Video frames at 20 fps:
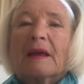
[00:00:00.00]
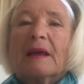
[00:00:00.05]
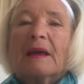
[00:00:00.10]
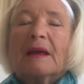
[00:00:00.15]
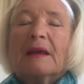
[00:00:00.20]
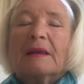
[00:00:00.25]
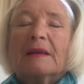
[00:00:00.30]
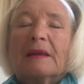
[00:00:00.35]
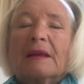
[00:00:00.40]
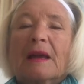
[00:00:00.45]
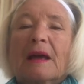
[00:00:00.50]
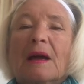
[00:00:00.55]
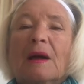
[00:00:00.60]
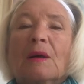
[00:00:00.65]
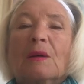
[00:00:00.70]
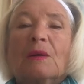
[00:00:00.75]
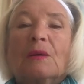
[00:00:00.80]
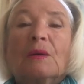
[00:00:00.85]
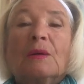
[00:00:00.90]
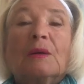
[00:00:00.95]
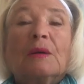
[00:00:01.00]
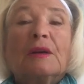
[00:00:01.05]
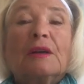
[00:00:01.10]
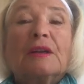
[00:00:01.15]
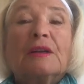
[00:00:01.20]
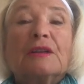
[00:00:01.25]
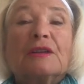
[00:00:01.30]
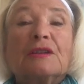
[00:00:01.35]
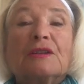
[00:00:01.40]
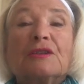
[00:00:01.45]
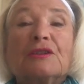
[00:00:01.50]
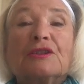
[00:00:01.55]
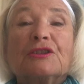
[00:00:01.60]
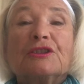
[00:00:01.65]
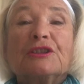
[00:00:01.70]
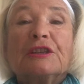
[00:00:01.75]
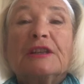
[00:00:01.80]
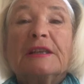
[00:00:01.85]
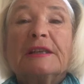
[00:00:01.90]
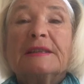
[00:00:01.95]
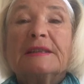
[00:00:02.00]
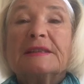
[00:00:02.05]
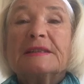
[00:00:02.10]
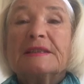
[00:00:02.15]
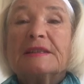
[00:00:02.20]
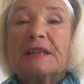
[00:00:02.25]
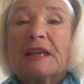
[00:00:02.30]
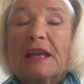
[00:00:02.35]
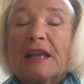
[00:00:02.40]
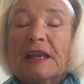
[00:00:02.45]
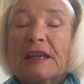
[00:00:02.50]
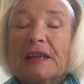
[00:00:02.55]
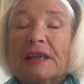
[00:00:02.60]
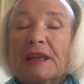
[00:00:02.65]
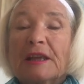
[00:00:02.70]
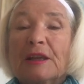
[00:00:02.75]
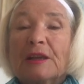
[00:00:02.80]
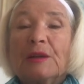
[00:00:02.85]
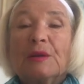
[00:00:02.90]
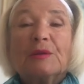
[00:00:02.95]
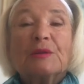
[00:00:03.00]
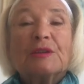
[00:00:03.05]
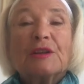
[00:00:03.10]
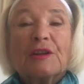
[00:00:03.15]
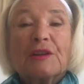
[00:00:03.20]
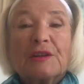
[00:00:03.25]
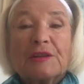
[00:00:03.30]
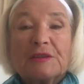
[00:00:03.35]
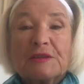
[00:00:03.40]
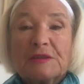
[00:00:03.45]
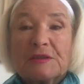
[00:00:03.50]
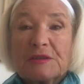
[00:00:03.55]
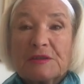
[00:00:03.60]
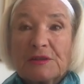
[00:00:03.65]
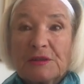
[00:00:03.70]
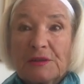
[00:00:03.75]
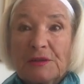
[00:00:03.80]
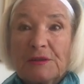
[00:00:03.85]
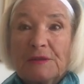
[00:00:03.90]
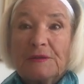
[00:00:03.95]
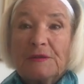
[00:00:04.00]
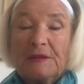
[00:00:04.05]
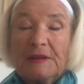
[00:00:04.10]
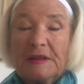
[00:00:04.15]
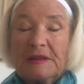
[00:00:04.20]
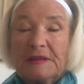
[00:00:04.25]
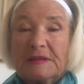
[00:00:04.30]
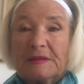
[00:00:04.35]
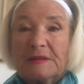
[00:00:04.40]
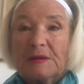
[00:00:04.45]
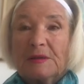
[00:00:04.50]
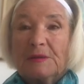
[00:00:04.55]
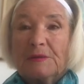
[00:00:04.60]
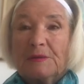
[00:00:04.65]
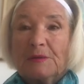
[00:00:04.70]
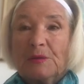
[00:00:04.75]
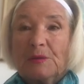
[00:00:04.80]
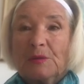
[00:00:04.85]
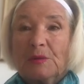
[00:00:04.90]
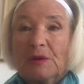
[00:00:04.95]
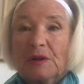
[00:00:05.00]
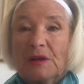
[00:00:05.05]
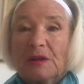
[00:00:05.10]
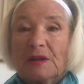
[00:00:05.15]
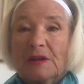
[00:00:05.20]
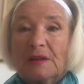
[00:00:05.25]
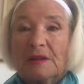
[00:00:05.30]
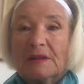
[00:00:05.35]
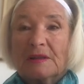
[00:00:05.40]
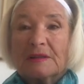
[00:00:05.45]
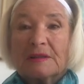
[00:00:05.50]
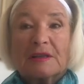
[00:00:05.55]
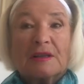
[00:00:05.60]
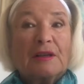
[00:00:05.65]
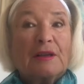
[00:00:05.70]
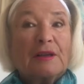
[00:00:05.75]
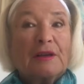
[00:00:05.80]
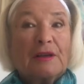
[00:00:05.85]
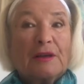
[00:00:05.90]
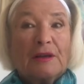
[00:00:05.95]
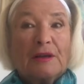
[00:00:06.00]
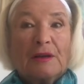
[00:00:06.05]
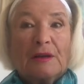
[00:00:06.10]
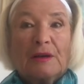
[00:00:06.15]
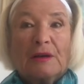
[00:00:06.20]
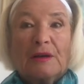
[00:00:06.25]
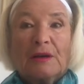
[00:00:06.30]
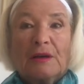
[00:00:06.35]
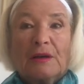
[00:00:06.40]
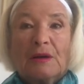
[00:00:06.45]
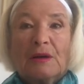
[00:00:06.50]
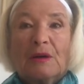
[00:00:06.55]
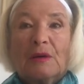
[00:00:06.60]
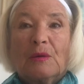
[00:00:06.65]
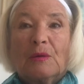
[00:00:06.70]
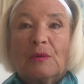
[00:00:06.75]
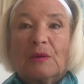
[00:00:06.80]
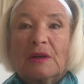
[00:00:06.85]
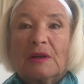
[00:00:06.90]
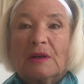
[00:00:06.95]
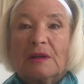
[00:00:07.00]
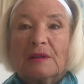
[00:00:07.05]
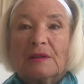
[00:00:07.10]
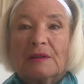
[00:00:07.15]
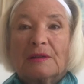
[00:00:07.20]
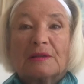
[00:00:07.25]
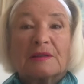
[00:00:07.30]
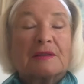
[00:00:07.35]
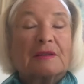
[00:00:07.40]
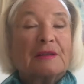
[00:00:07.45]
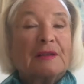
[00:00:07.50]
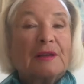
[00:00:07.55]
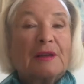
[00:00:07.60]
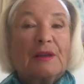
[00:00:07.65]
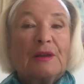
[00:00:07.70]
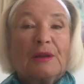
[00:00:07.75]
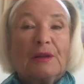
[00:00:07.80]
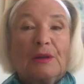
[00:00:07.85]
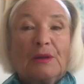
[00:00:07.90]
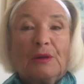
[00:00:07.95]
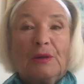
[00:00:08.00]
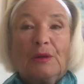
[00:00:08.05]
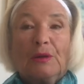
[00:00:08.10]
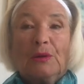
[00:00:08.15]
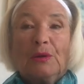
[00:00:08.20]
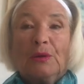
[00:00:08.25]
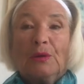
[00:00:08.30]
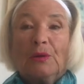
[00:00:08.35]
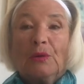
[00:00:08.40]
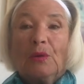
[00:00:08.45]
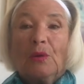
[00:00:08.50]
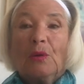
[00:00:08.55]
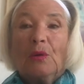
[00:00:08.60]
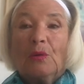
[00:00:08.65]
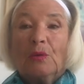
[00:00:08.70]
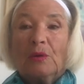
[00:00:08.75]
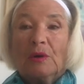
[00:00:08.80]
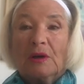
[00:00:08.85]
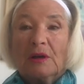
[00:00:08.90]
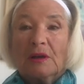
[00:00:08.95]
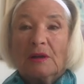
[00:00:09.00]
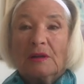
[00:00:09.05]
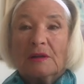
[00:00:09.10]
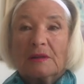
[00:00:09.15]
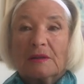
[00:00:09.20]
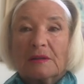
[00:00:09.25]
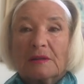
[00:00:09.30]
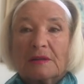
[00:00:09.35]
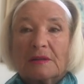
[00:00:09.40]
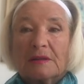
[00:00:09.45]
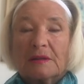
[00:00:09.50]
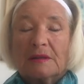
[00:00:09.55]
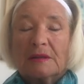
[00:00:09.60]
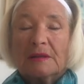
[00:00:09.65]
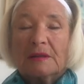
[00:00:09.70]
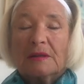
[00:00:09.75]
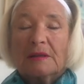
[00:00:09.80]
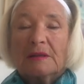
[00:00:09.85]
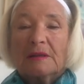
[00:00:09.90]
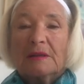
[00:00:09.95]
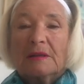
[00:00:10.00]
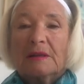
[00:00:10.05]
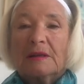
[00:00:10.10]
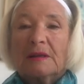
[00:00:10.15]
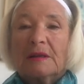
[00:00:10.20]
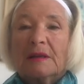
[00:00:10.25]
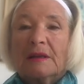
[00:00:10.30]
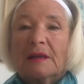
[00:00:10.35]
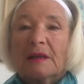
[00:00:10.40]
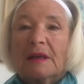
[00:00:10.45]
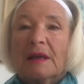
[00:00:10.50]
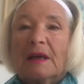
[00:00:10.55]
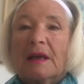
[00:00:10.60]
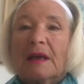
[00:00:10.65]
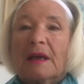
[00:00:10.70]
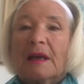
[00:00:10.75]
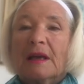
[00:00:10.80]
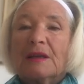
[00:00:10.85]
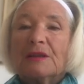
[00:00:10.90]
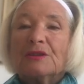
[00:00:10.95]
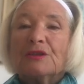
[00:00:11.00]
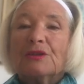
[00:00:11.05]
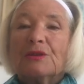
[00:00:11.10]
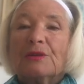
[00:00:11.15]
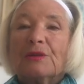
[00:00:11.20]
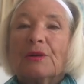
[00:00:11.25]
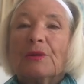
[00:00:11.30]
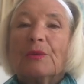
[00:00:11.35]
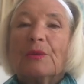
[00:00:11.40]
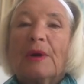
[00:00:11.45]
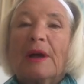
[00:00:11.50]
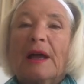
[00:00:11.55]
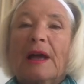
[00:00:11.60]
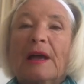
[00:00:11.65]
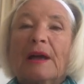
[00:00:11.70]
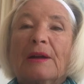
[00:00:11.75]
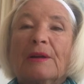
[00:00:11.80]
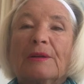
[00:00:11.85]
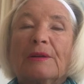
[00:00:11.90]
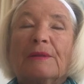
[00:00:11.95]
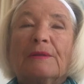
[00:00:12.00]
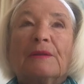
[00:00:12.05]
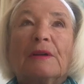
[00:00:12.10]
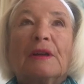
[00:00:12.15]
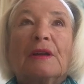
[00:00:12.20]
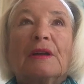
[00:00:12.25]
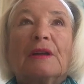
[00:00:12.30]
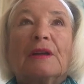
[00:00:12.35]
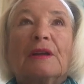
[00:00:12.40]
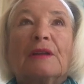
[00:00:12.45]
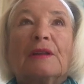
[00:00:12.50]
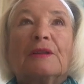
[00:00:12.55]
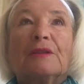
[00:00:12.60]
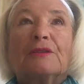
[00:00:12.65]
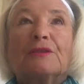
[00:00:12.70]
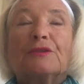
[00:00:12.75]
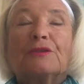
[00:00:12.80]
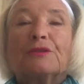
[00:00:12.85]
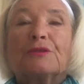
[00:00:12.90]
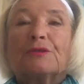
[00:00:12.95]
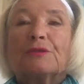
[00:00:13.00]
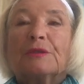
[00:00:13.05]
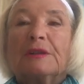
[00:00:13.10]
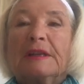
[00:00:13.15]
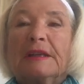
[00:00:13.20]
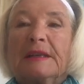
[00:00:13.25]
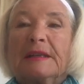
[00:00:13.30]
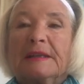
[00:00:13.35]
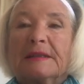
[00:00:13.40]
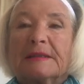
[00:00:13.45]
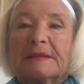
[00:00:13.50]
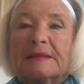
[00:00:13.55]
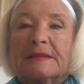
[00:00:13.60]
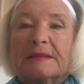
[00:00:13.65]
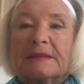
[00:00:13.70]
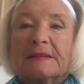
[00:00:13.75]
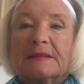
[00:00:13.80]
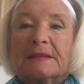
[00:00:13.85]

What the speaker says: And now she is taking you to the surface of the world, her world, your world. And you're aware of trees,